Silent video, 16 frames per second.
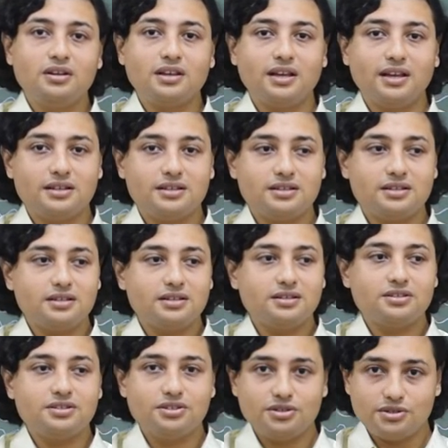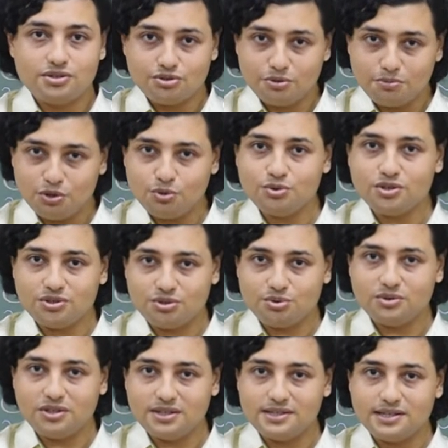get distributed to
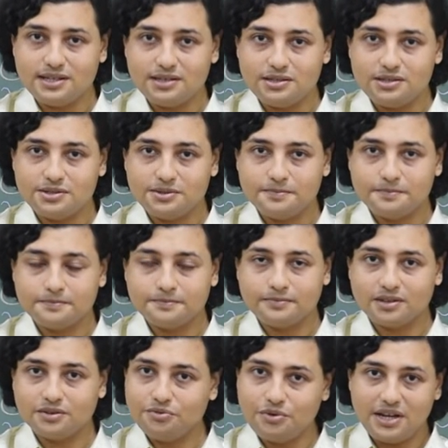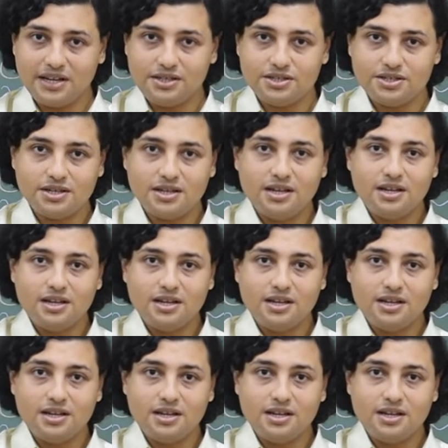the cells right